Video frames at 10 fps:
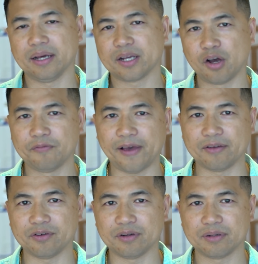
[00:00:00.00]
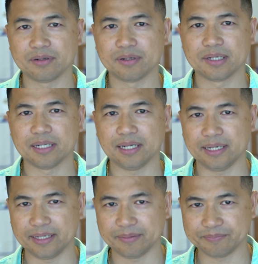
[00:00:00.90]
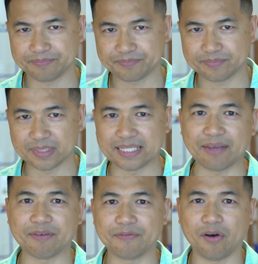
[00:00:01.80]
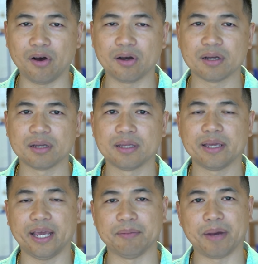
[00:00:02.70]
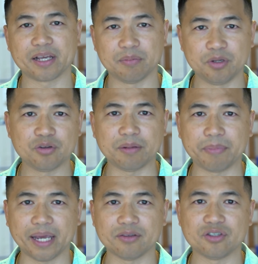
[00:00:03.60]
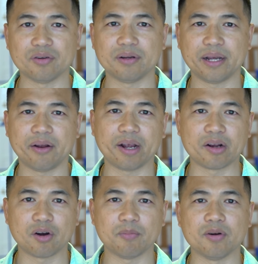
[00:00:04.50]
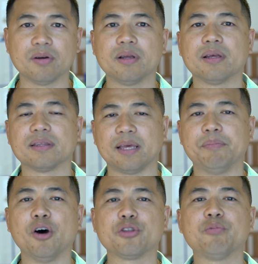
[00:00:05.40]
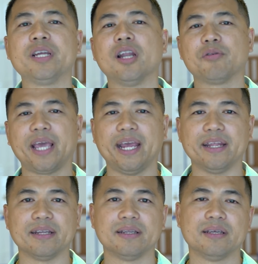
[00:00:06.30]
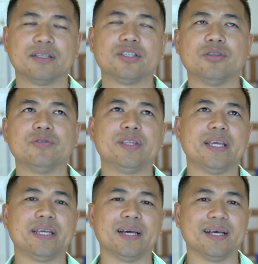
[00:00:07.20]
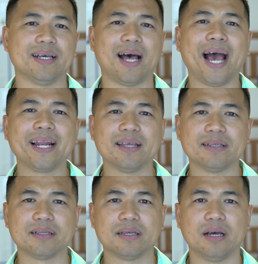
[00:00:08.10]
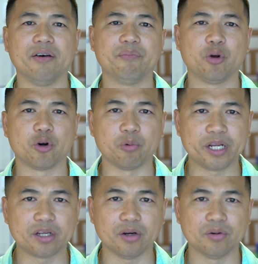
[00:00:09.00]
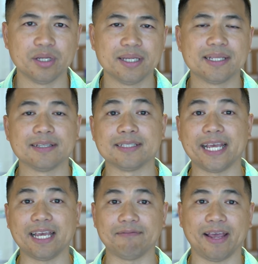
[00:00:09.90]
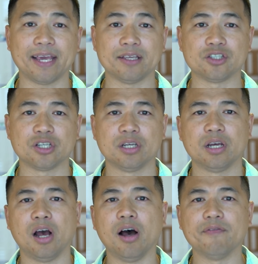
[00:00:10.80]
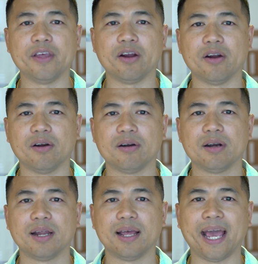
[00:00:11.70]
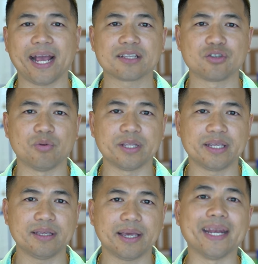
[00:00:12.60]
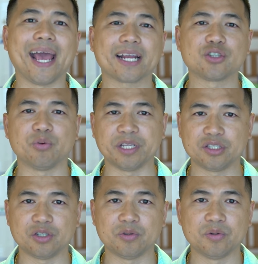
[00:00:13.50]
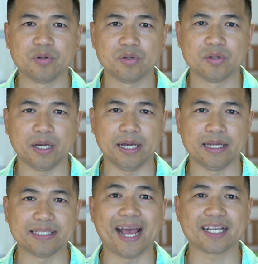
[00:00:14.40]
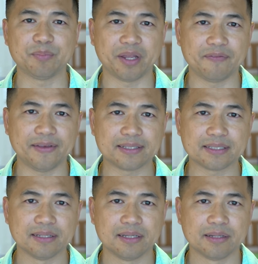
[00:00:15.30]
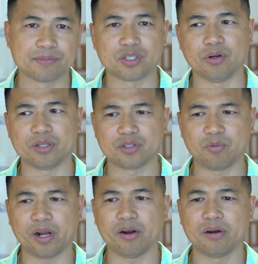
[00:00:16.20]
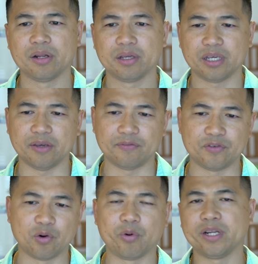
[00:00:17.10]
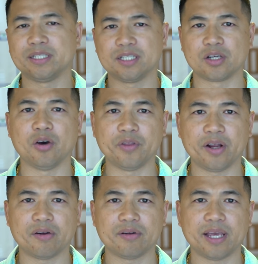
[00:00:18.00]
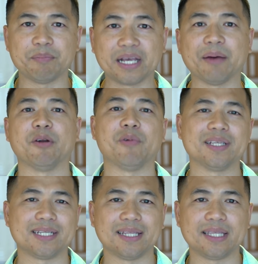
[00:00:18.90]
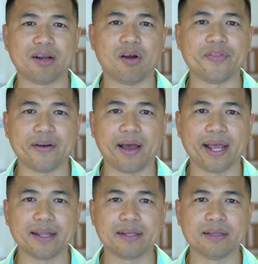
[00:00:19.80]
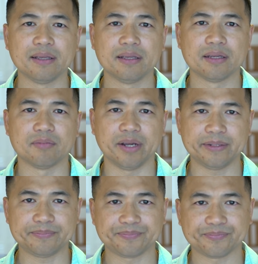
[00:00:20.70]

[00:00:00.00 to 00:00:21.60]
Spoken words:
co-founder David Fong and my community manager Eric Gerber, they both relocated to the island of Puerto Rico to take advantage of their Act 20 and Act 22 tax benefits. So it's where if you're willing to go there and become a resident there on their island, right,